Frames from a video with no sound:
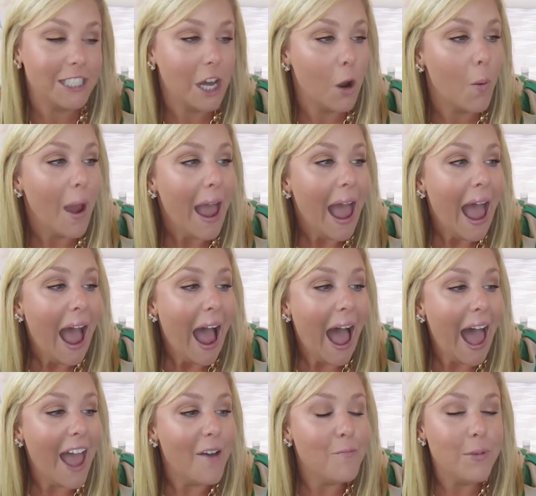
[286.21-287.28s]
So
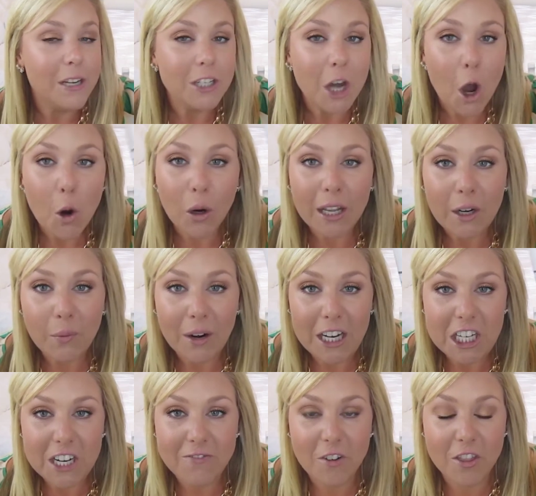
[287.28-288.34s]
I have been totally
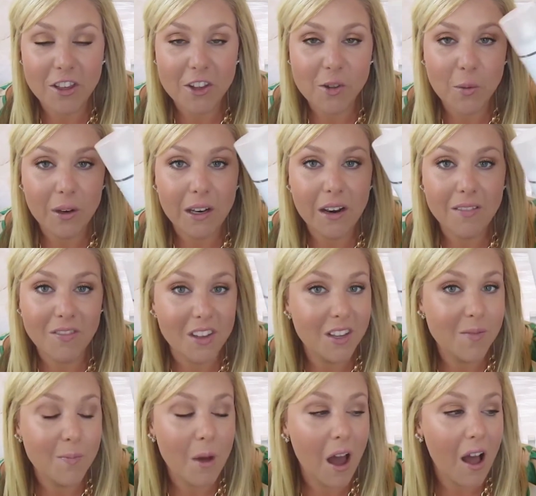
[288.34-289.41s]
reaching for this one
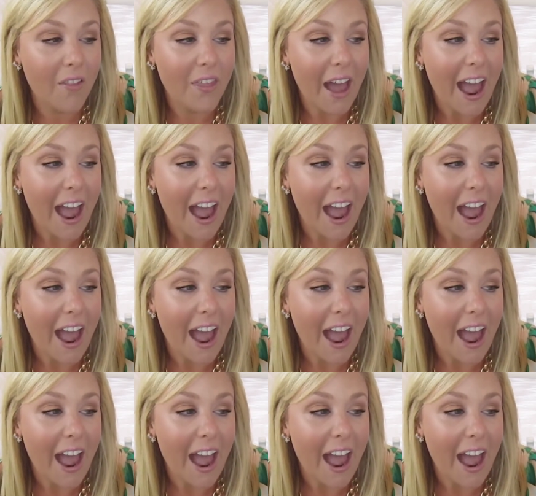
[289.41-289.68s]
this month.